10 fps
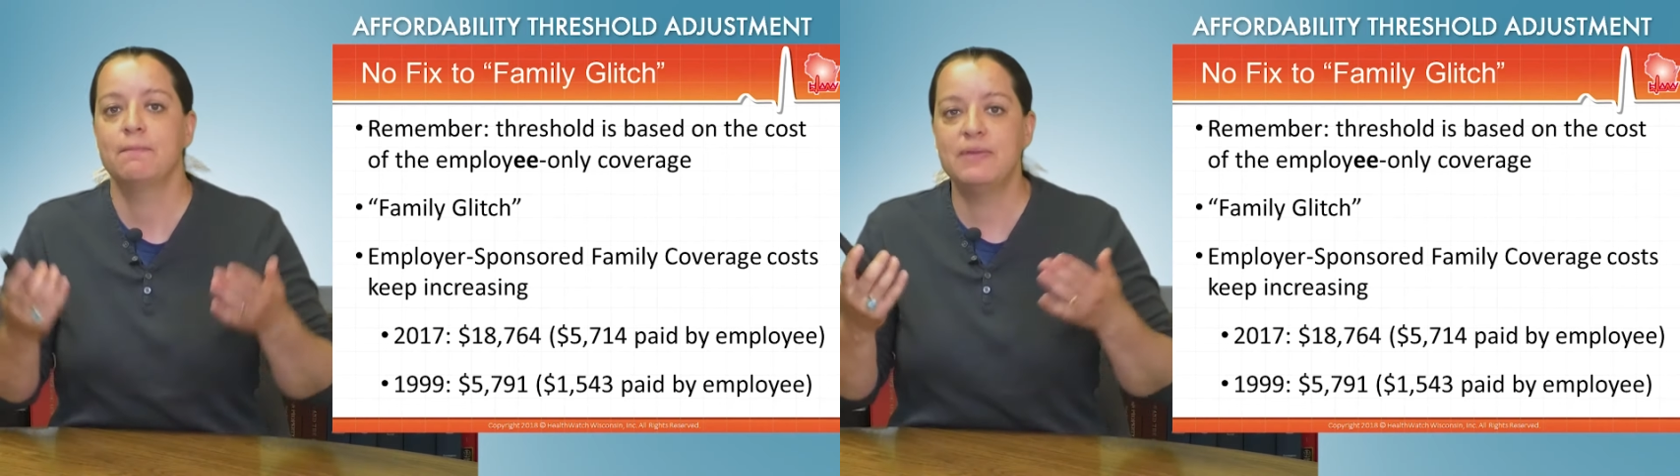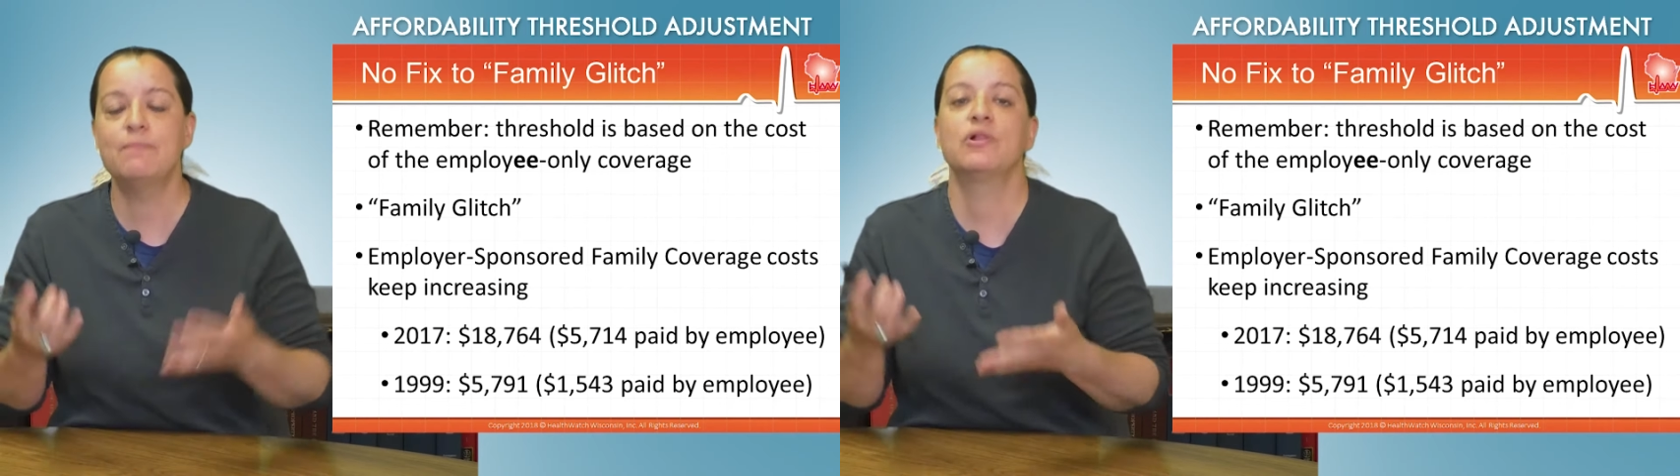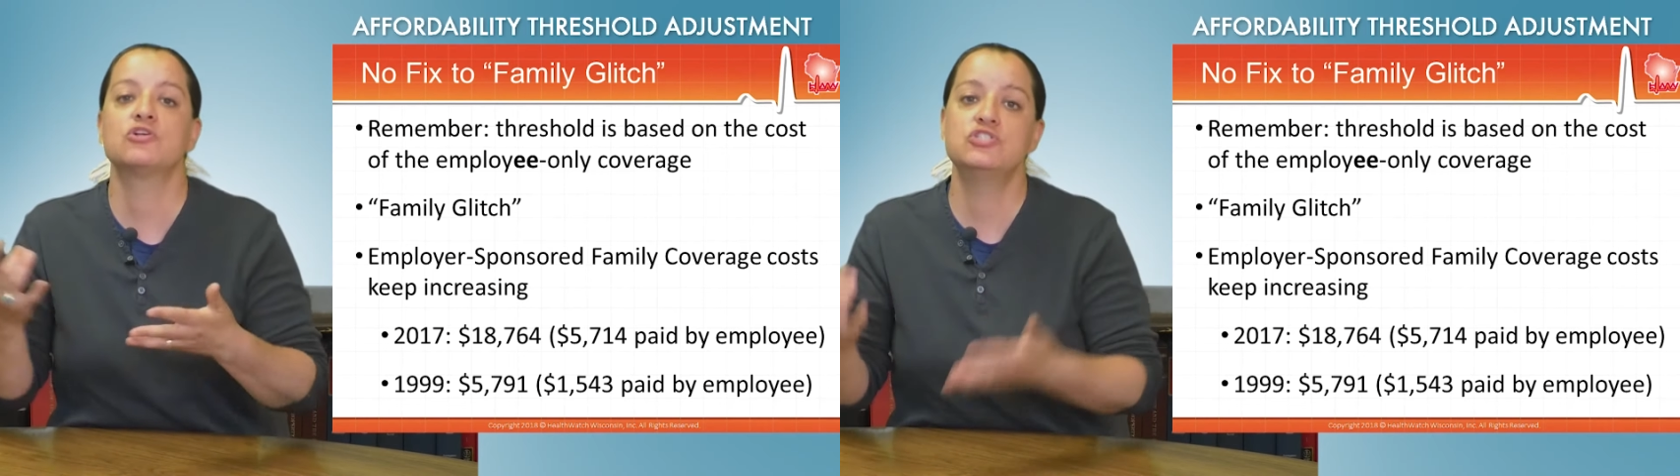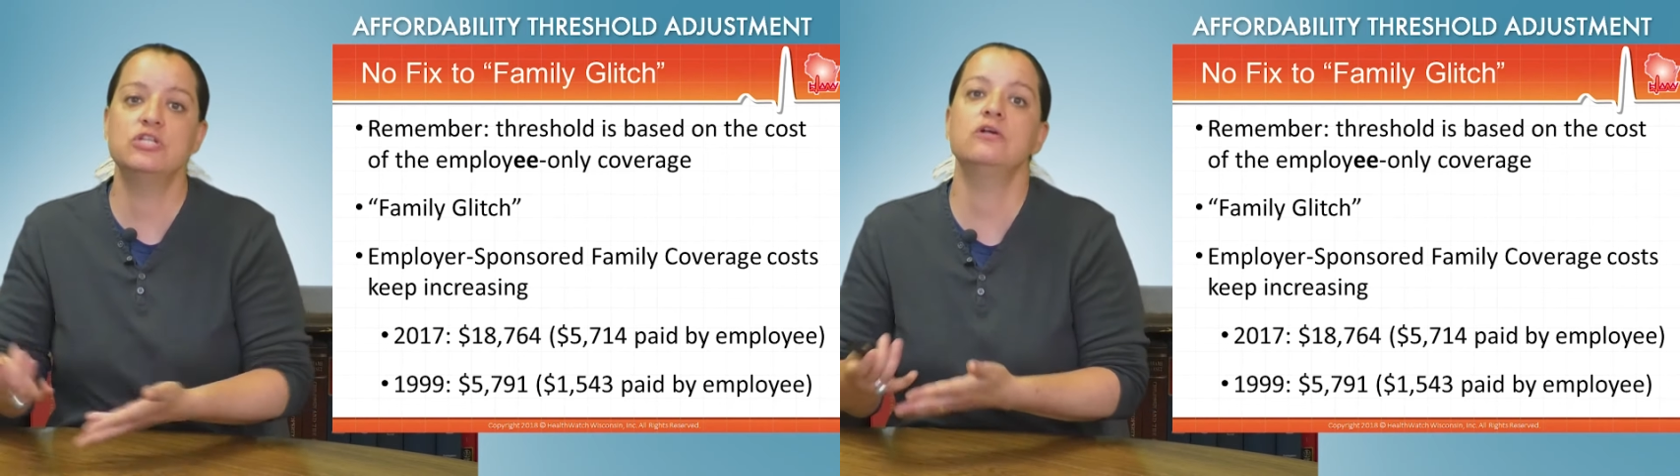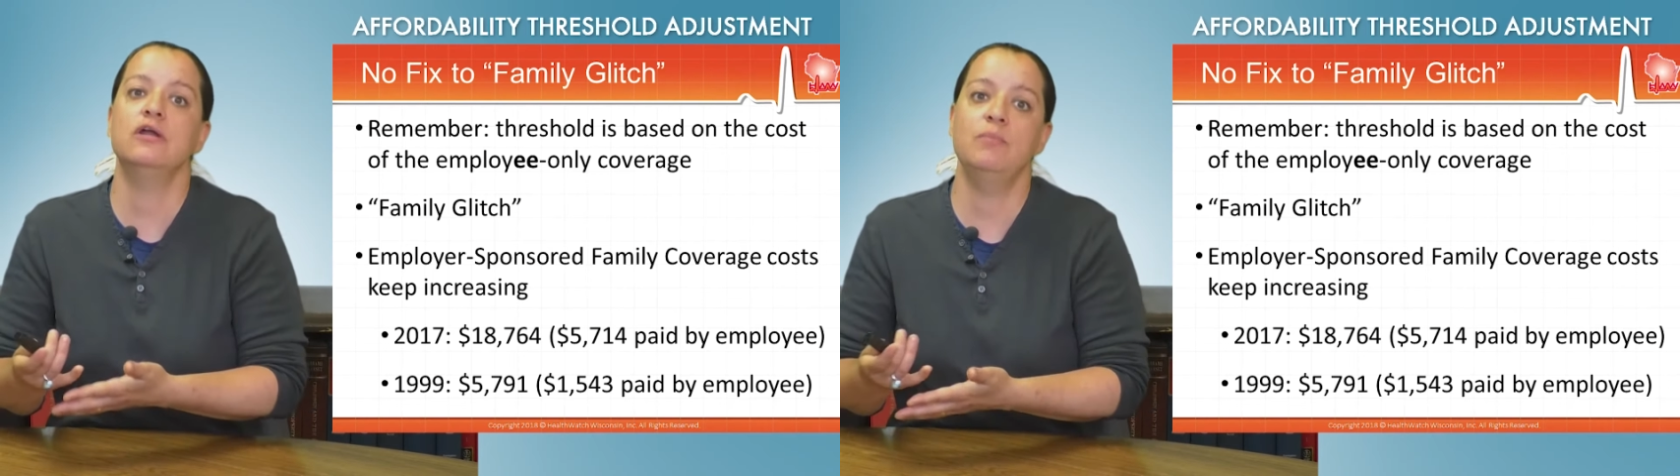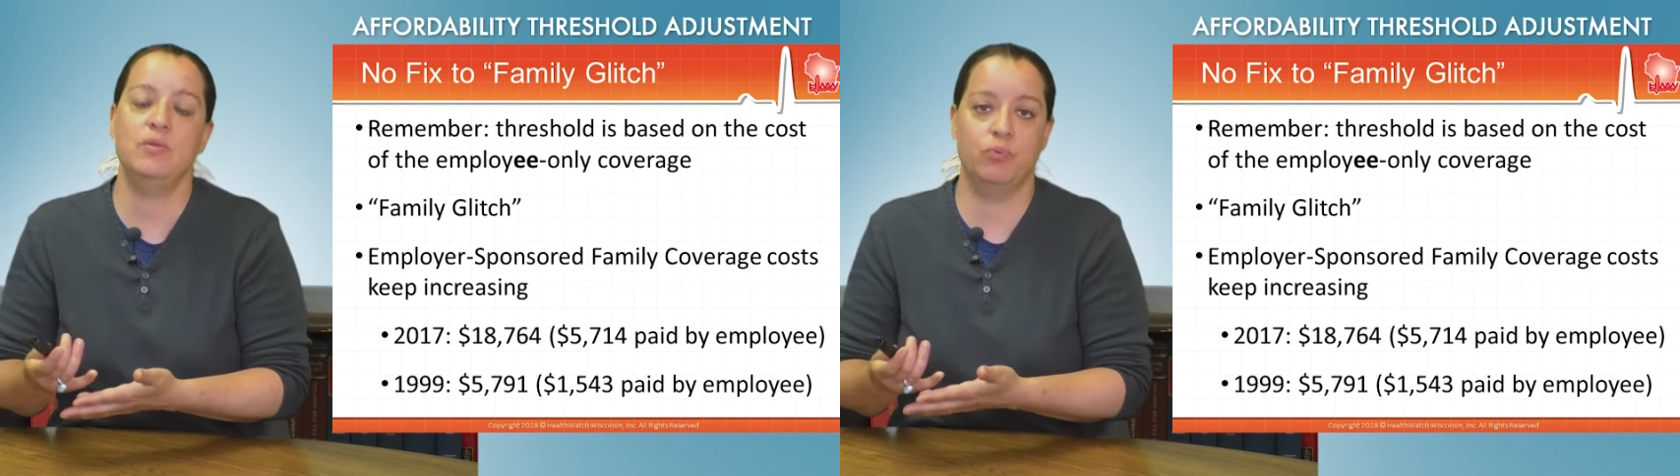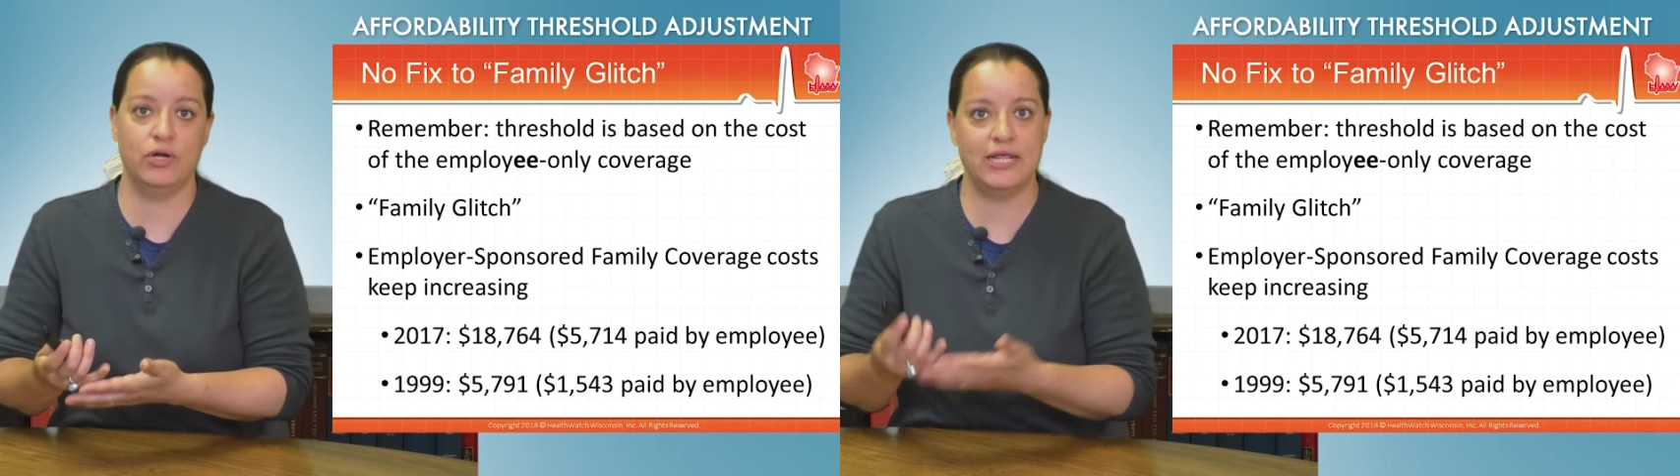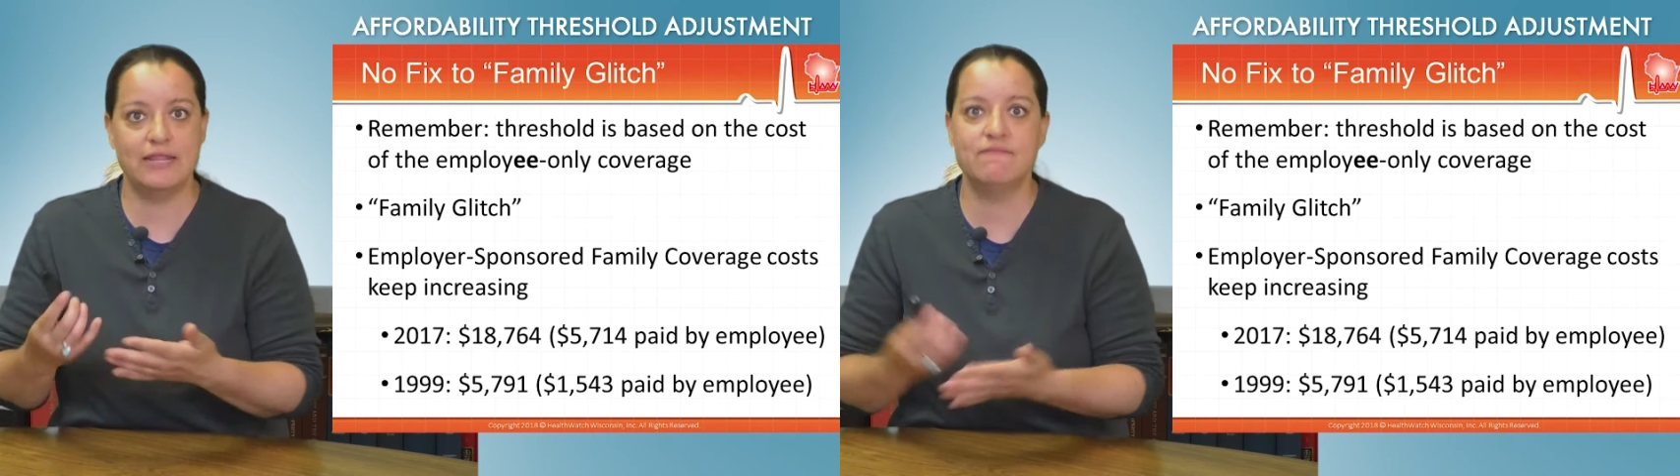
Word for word: people are still going to be put in